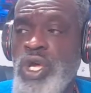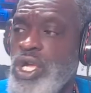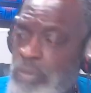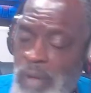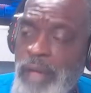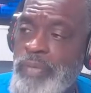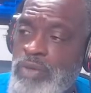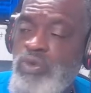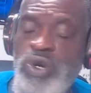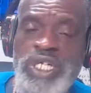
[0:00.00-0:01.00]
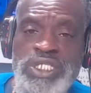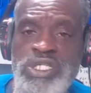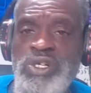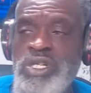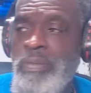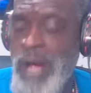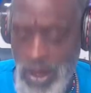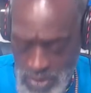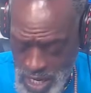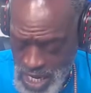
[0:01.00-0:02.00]
You might be more concerned
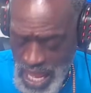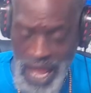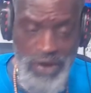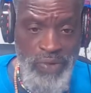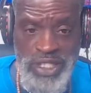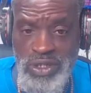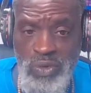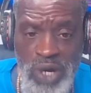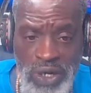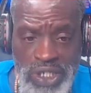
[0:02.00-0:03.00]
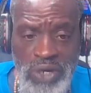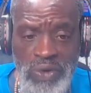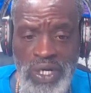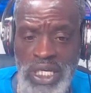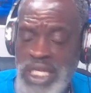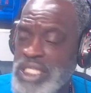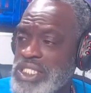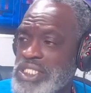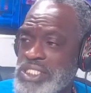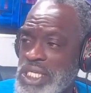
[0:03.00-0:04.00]
about how the rest of the world is going to look at the
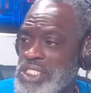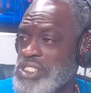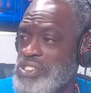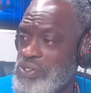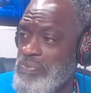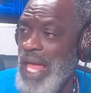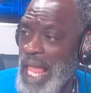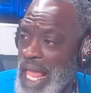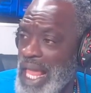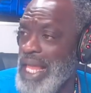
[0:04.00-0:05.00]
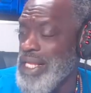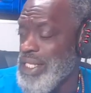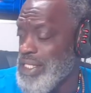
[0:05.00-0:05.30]
decisions you made.